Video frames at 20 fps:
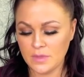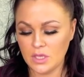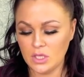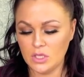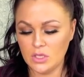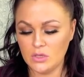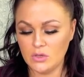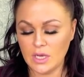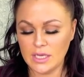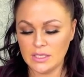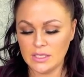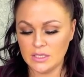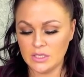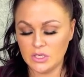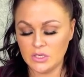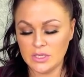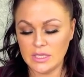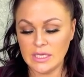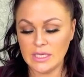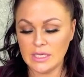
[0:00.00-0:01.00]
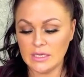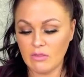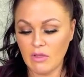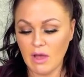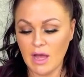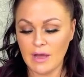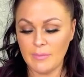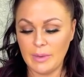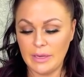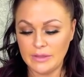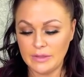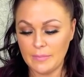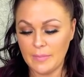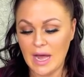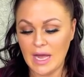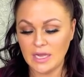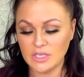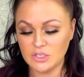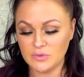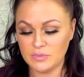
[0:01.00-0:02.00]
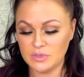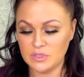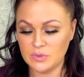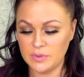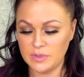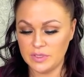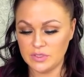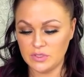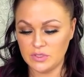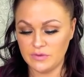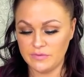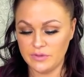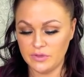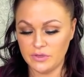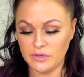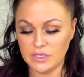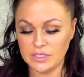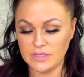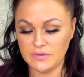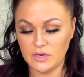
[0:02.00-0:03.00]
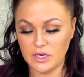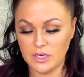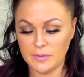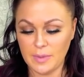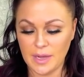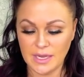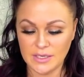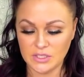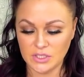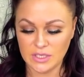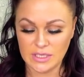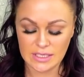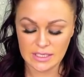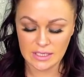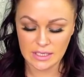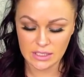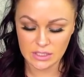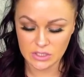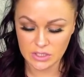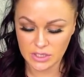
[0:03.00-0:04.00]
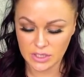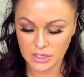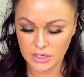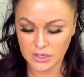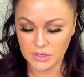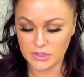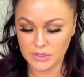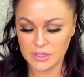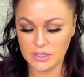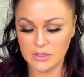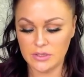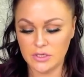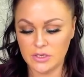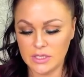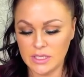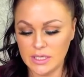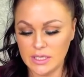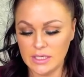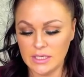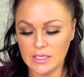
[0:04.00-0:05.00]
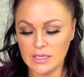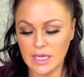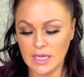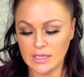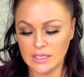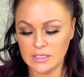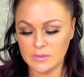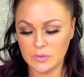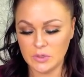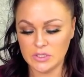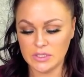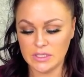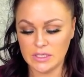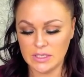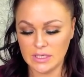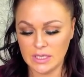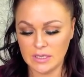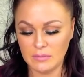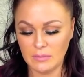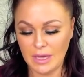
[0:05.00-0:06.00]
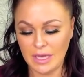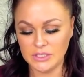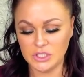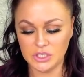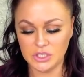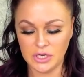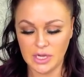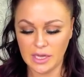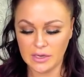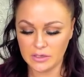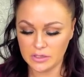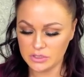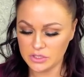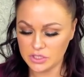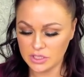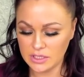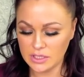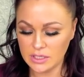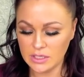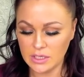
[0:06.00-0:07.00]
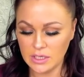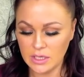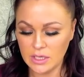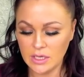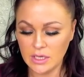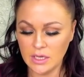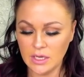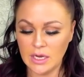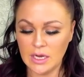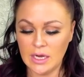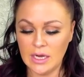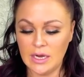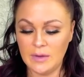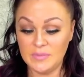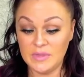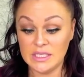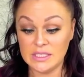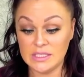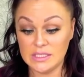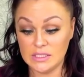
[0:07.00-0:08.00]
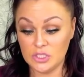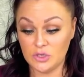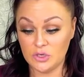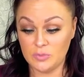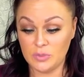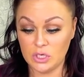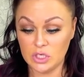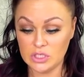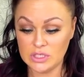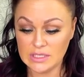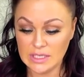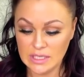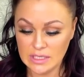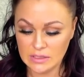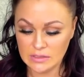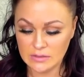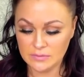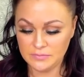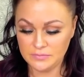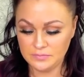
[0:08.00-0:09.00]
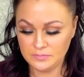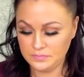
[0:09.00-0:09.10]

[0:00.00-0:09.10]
You get you're thinking a lot about the passion between the two of you. There is a very passionate connection here. You're you're thinking that this person can match your energy. Um, this is your person.